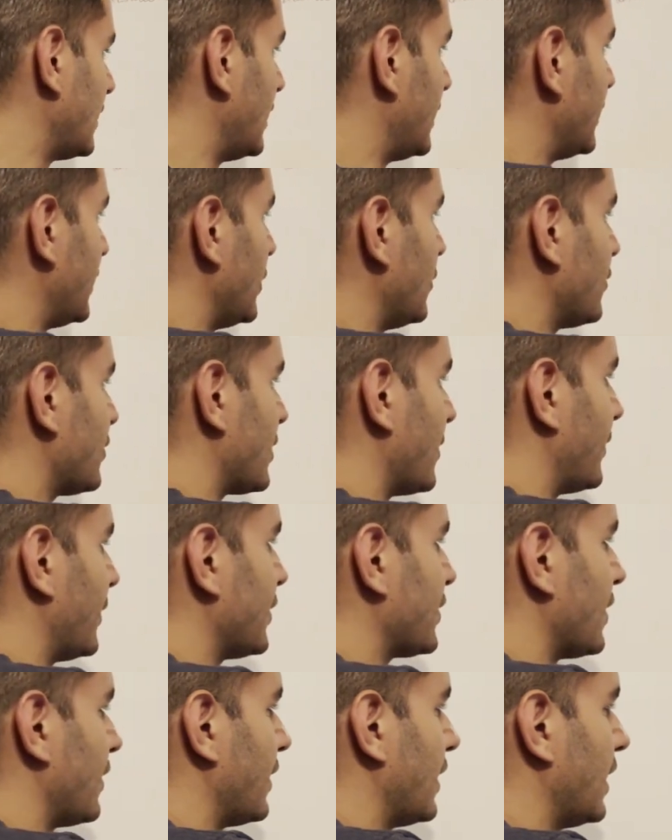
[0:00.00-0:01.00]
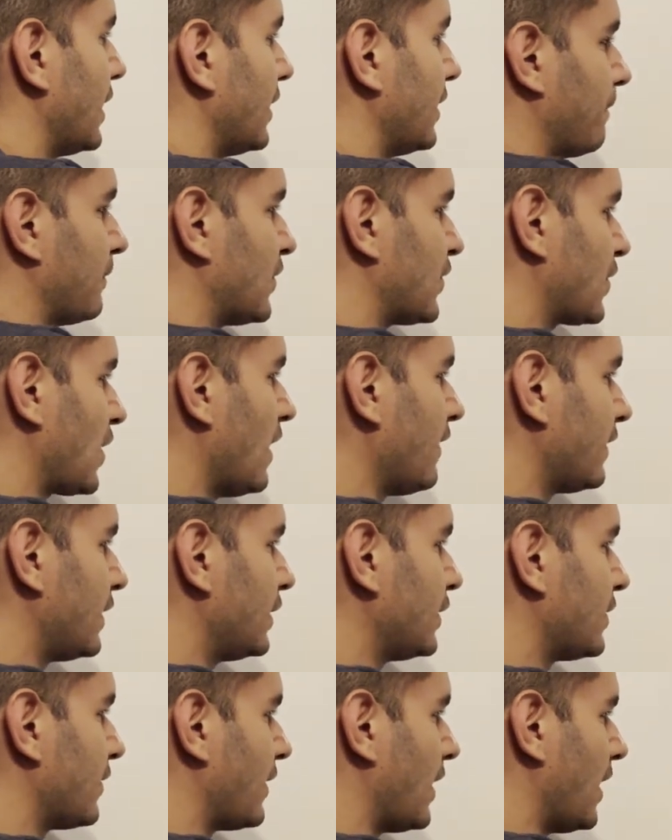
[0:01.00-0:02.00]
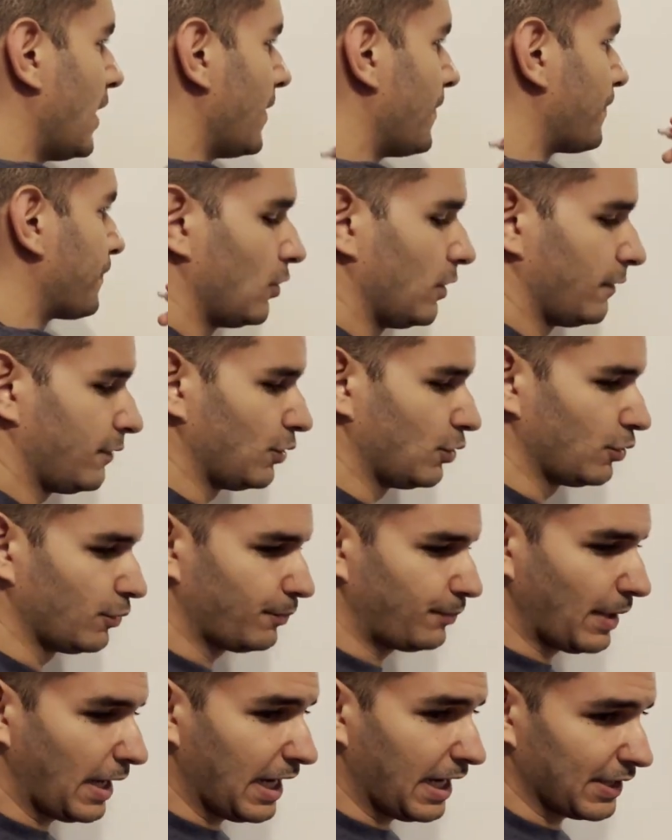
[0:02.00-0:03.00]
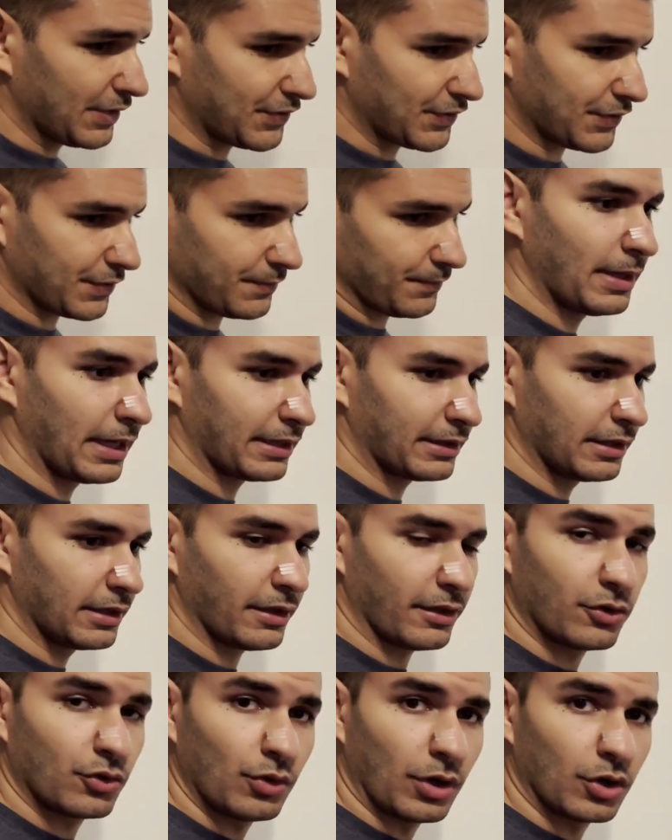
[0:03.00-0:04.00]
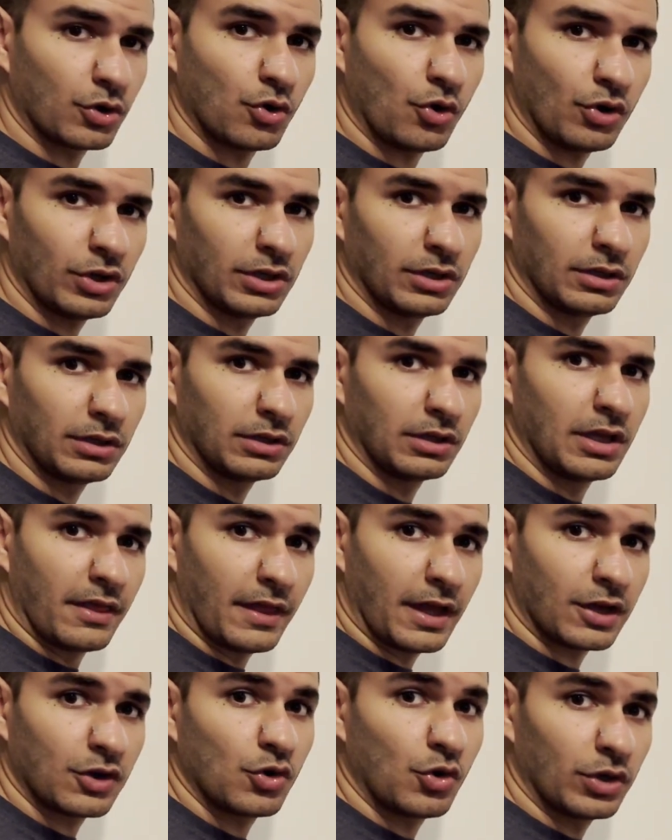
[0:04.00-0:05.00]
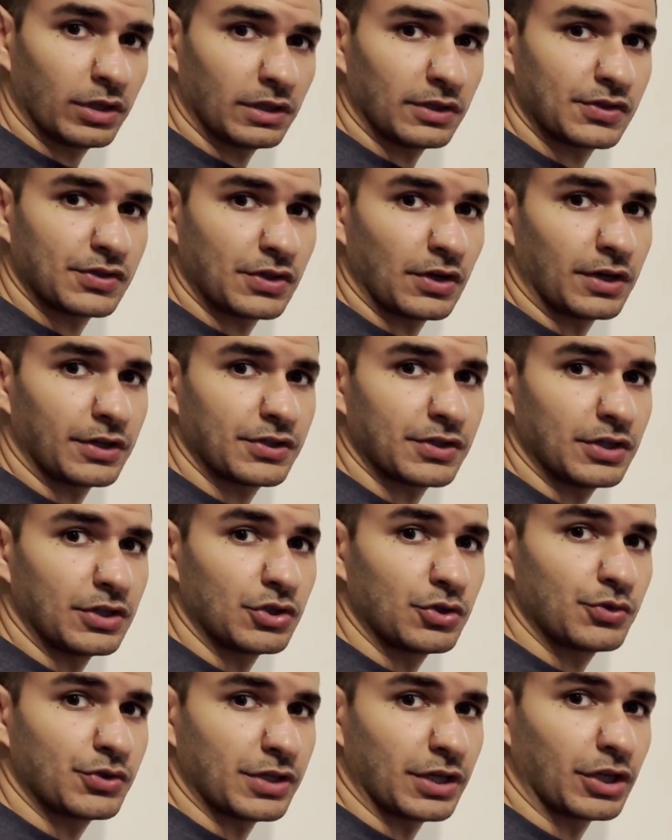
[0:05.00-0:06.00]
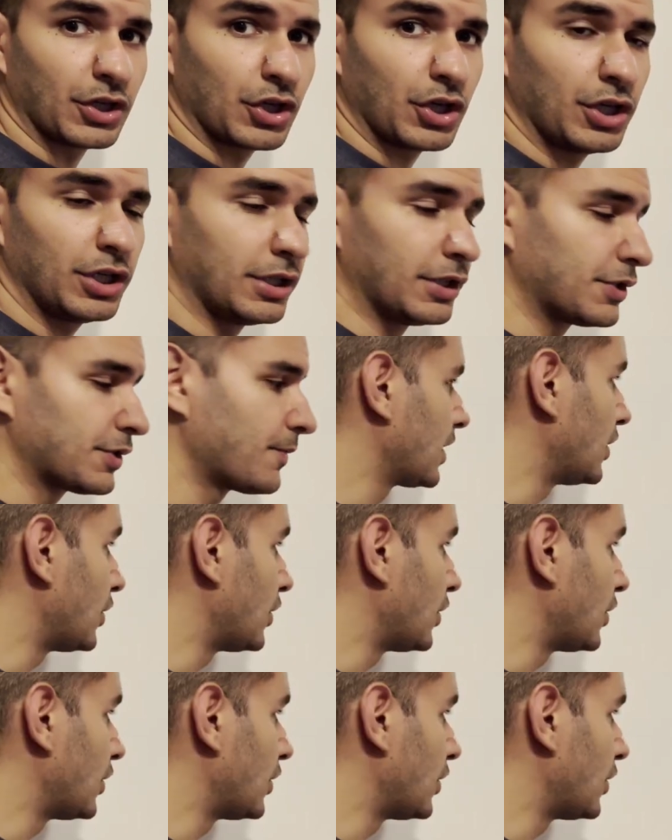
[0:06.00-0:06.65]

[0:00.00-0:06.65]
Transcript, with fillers: and he was the person that discovered that if you pass a magnet through a coil, that coil starts inducing current.